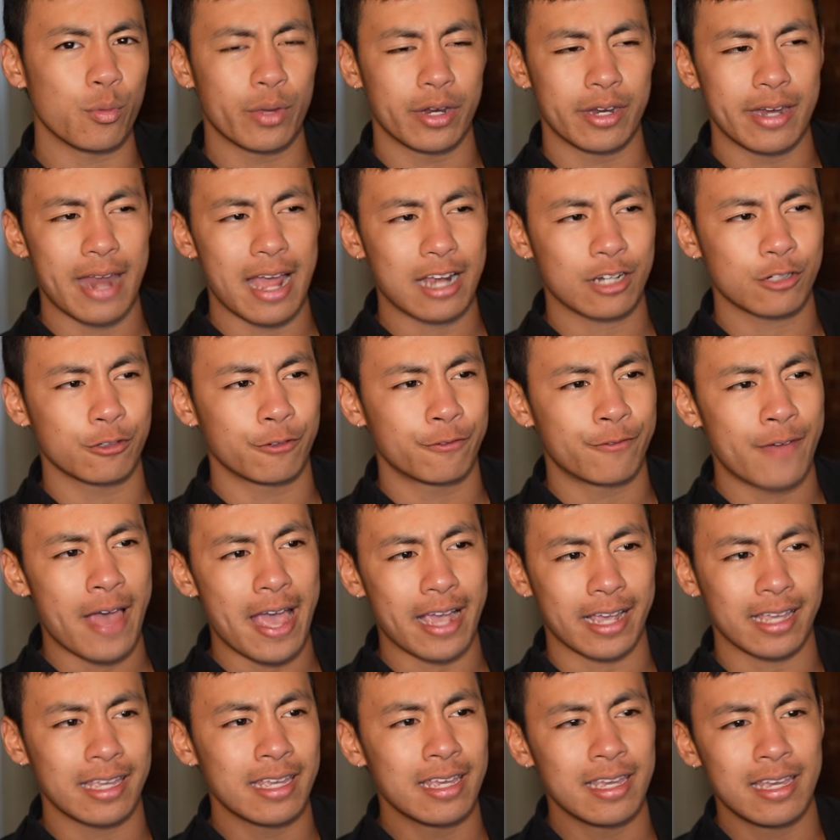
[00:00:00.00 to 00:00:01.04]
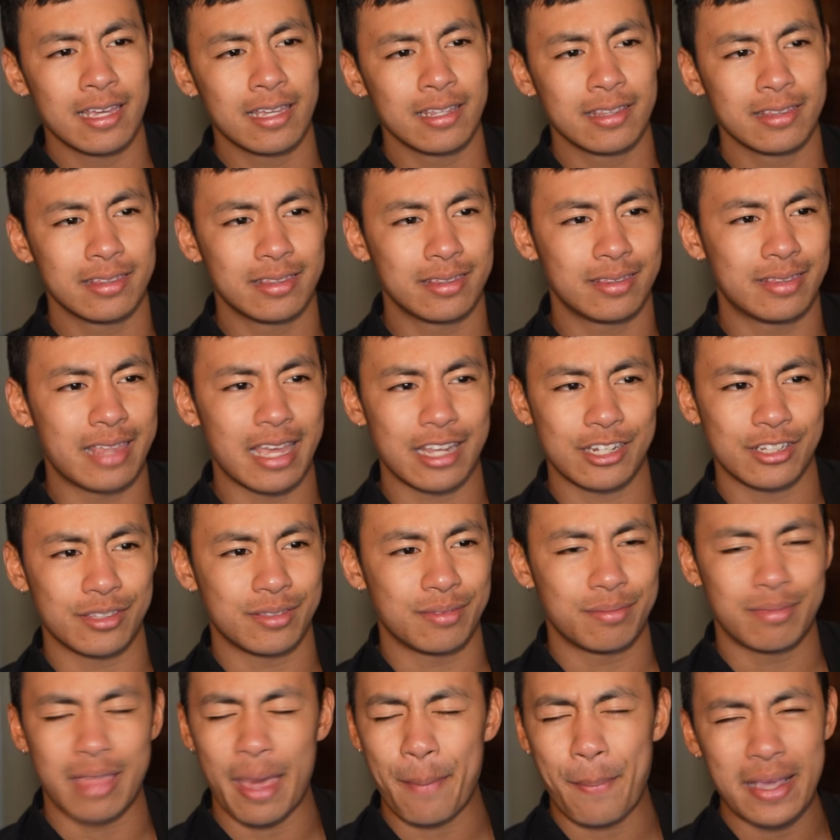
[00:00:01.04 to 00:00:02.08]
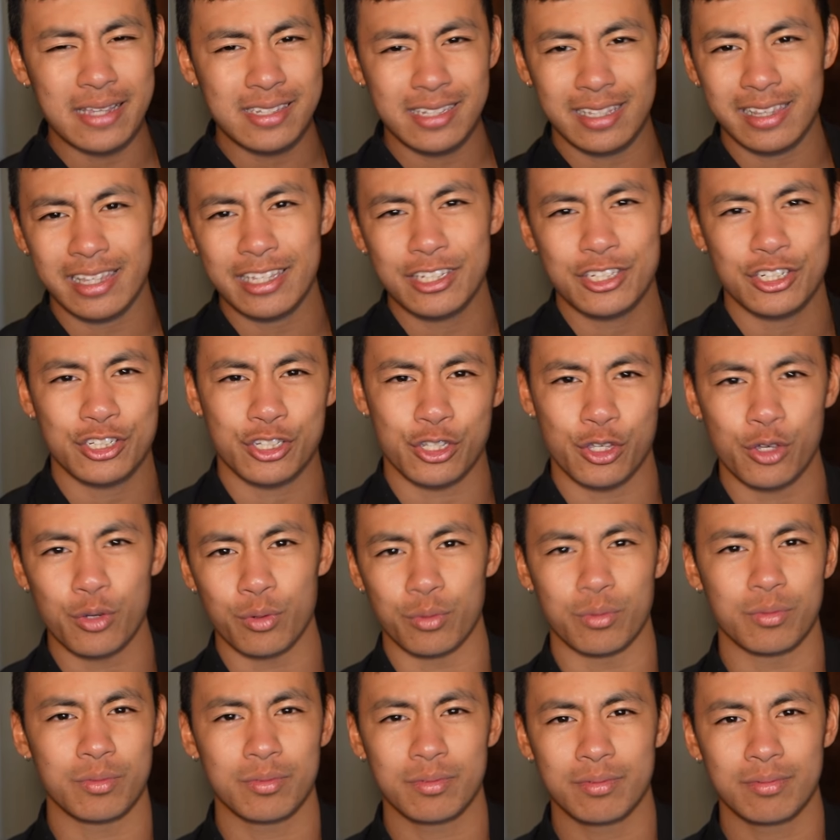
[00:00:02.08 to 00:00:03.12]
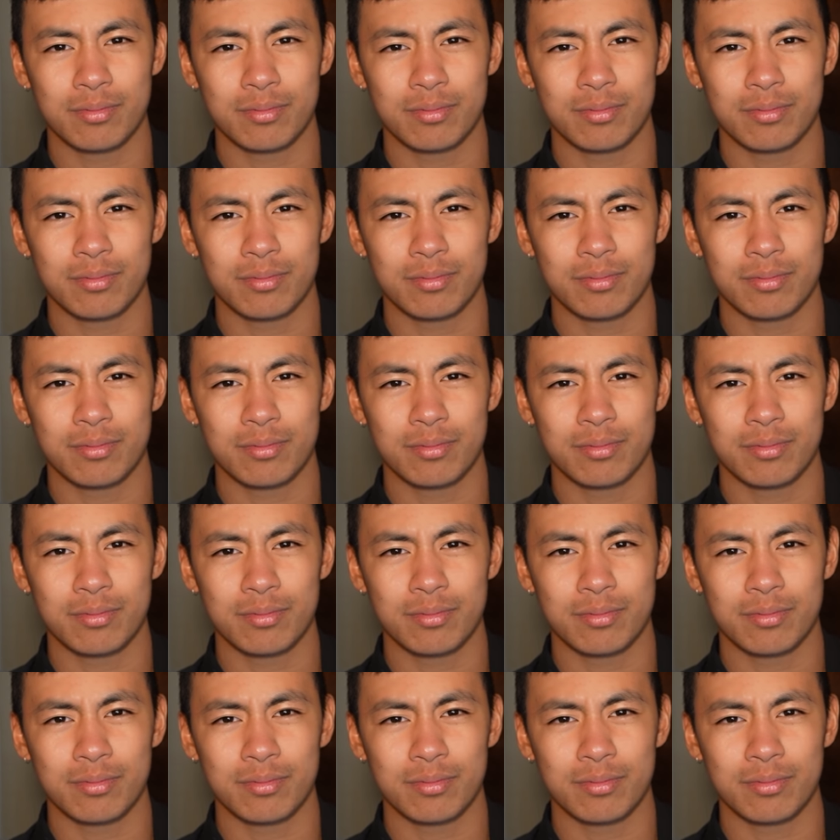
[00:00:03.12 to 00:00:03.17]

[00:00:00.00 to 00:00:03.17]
when in actual fact, they're basically just you.